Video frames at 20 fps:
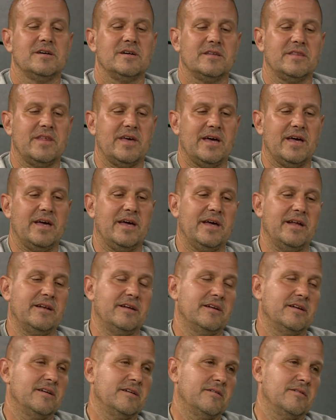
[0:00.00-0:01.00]
that had
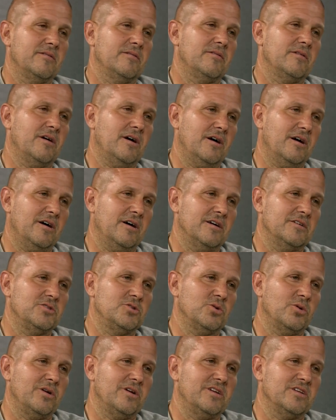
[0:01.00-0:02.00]
uh,
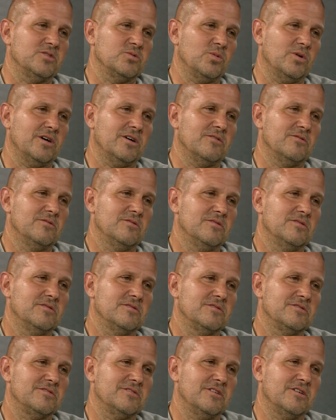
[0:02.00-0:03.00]
joined as well.
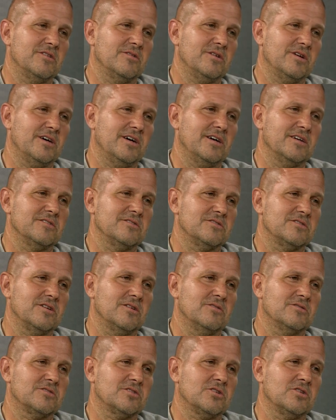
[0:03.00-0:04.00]
So yeah,
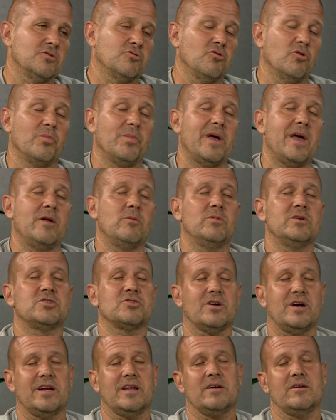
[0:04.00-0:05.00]
so it's a good group, and we
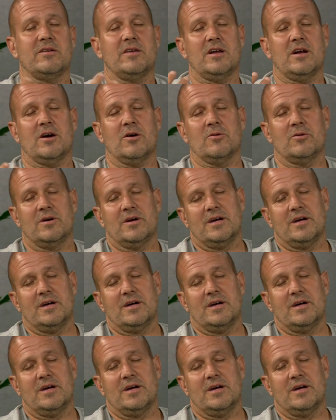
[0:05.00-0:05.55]
try to you know,